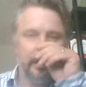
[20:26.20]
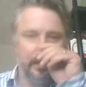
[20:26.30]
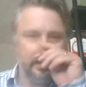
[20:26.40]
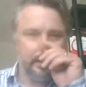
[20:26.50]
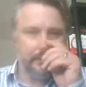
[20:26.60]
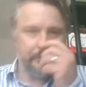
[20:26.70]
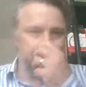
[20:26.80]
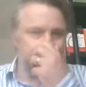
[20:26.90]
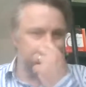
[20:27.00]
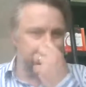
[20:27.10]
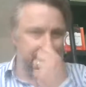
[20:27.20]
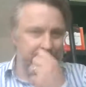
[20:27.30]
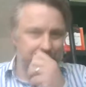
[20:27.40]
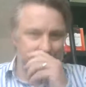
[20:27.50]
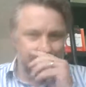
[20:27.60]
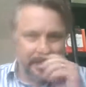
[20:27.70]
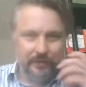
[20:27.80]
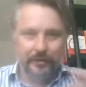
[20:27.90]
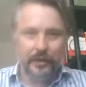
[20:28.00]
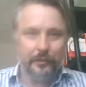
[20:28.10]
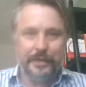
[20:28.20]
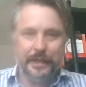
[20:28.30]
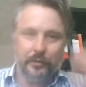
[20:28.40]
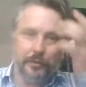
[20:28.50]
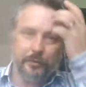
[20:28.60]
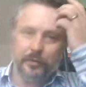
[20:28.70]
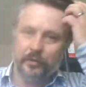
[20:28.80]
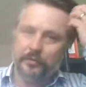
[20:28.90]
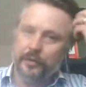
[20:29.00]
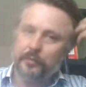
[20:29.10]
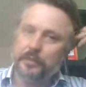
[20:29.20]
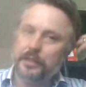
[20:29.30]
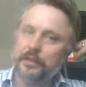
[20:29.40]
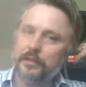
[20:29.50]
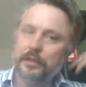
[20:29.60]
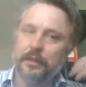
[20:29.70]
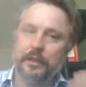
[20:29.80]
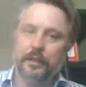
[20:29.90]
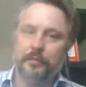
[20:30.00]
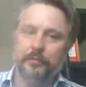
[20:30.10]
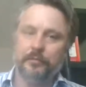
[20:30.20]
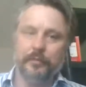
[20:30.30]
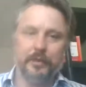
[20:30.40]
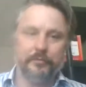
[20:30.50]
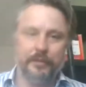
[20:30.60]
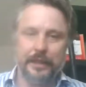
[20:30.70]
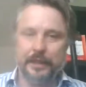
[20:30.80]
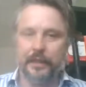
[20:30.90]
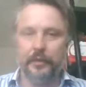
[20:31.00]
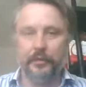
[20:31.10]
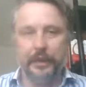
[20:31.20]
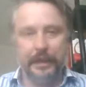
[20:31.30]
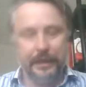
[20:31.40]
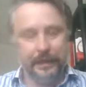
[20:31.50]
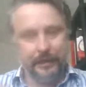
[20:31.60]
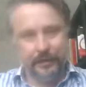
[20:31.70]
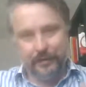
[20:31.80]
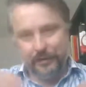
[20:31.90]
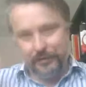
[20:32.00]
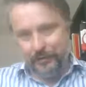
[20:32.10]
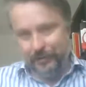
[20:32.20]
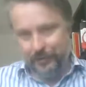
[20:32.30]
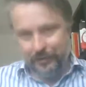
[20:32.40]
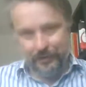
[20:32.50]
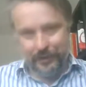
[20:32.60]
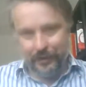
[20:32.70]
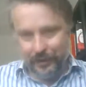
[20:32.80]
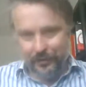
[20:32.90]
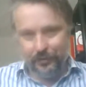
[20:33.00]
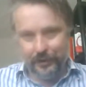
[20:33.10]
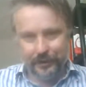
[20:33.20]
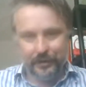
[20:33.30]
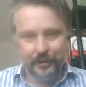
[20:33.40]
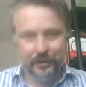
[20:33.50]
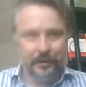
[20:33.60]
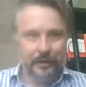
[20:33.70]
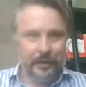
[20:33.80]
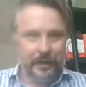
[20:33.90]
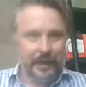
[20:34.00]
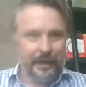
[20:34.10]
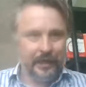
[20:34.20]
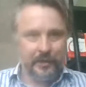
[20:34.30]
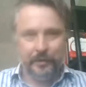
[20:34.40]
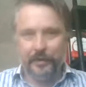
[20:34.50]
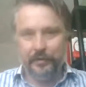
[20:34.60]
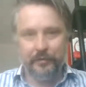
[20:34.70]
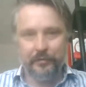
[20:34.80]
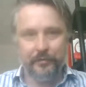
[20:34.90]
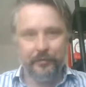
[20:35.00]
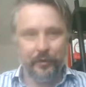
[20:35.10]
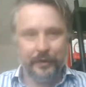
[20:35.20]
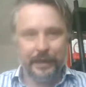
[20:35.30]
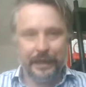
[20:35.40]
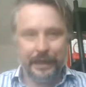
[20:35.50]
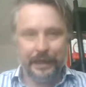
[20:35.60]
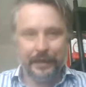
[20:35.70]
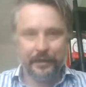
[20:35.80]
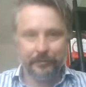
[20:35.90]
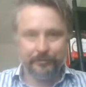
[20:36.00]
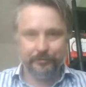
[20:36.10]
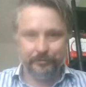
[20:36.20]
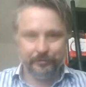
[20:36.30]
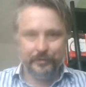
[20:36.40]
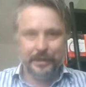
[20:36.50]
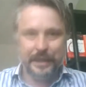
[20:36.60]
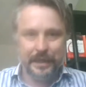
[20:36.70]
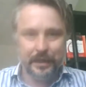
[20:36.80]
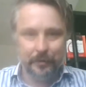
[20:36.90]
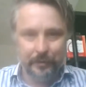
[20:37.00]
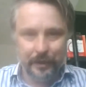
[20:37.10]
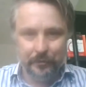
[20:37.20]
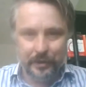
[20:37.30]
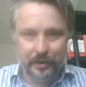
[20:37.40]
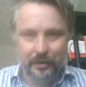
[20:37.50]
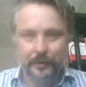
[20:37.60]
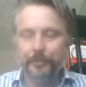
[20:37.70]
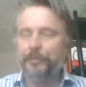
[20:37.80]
I love the Lewis Gilbert Bond films. I really do. And the iconic henchman volcanic setup, that was good.